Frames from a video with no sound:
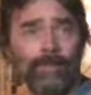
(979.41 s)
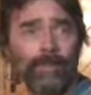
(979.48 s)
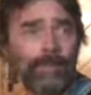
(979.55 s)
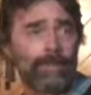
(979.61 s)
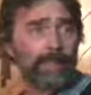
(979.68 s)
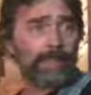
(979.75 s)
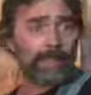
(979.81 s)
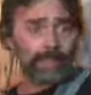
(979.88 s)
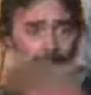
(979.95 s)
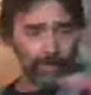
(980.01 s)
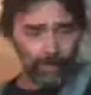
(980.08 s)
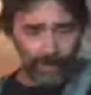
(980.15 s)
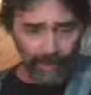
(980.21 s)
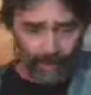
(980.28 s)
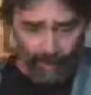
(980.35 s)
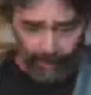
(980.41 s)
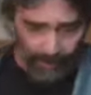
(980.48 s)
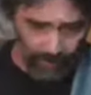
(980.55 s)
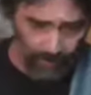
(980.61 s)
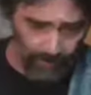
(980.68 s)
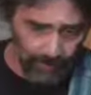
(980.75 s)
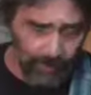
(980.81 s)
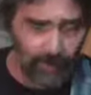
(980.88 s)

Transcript: And, and here we are.